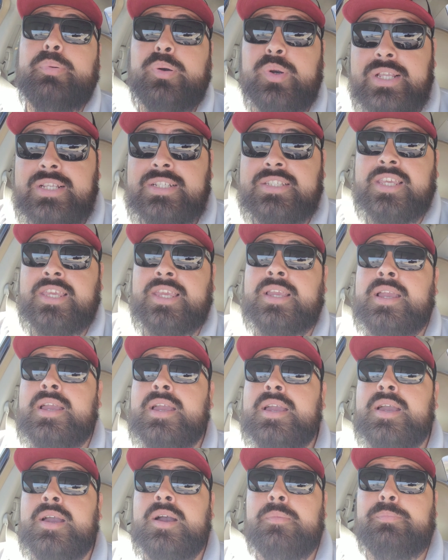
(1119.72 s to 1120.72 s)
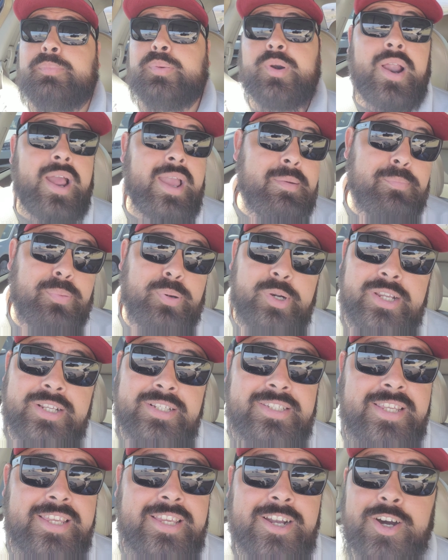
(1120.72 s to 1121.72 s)
Printing. Prime
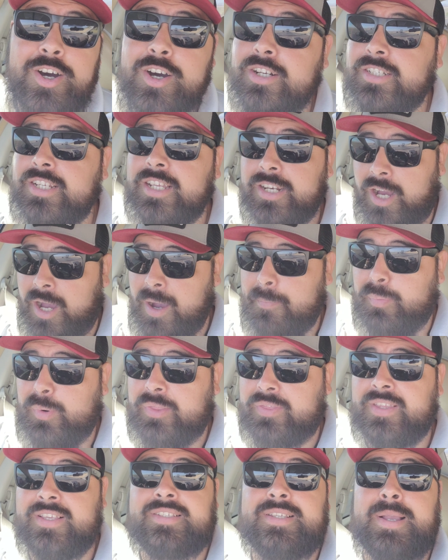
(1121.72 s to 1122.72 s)
Printing hooked it up with this